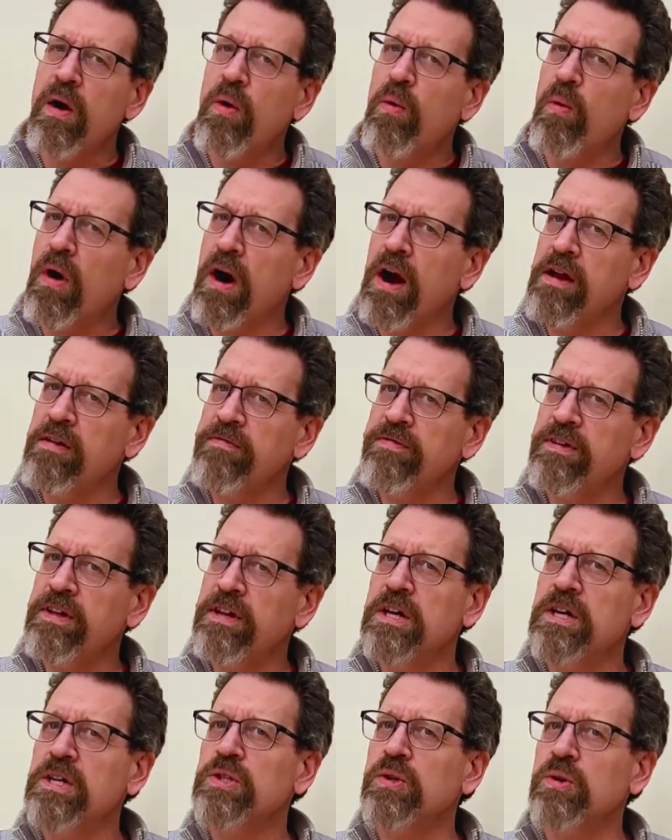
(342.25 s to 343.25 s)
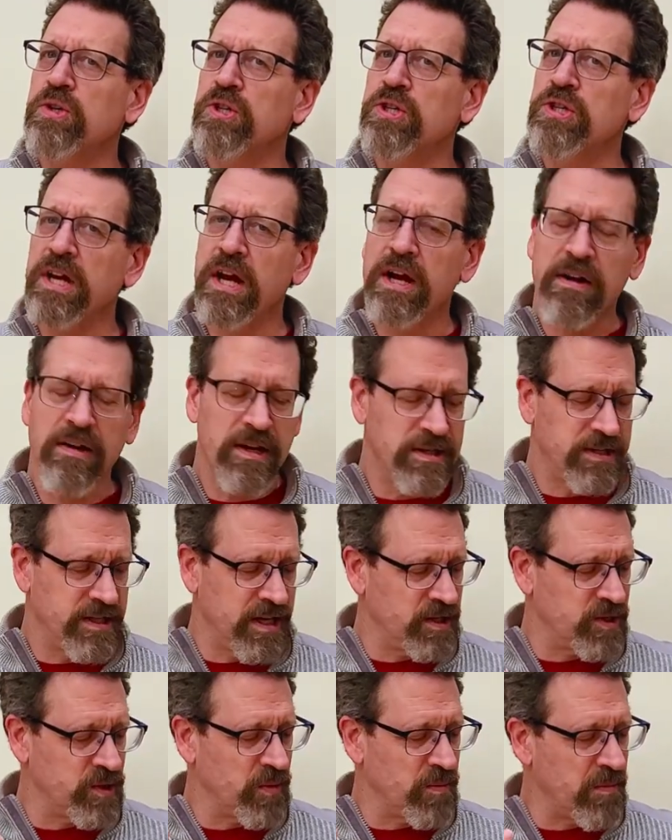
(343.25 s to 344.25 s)
wine finish or sherries.
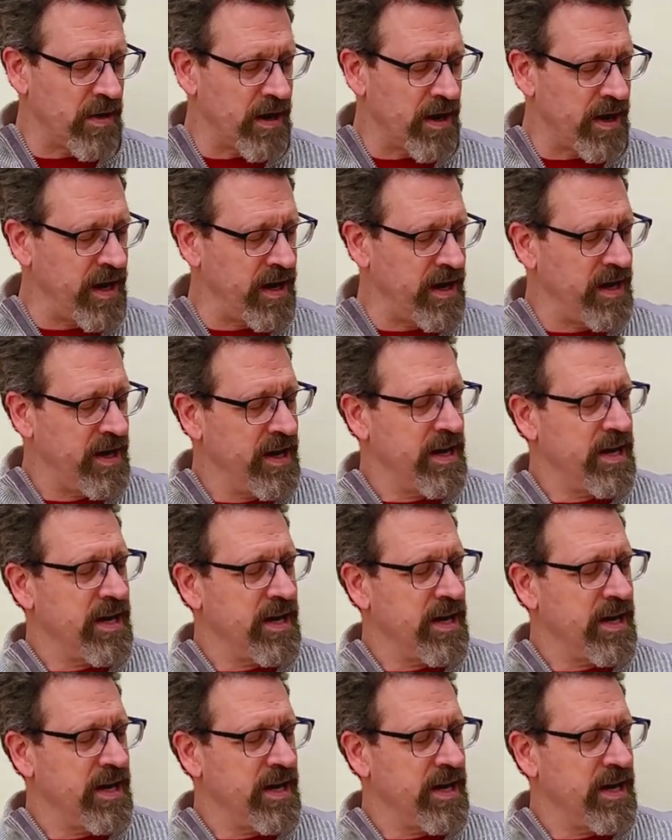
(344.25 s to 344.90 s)
And so my